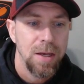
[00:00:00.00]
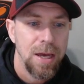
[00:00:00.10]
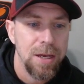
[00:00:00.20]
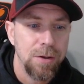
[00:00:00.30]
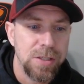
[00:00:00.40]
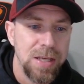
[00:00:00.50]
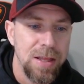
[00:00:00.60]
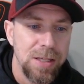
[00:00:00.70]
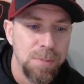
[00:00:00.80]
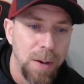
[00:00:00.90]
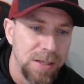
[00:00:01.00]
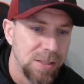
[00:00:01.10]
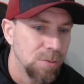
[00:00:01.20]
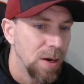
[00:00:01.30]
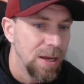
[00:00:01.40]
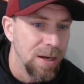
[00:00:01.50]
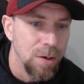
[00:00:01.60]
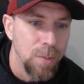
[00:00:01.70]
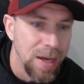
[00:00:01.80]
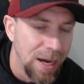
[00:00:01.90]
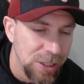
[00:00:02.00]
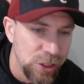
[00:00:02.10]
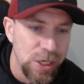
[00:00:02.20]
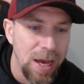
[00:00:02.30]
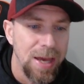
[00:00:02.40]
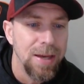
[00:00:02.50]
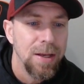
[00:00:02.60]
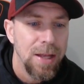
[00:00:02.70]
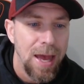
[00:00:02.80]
And you'll see these bosses right here. We got Jay,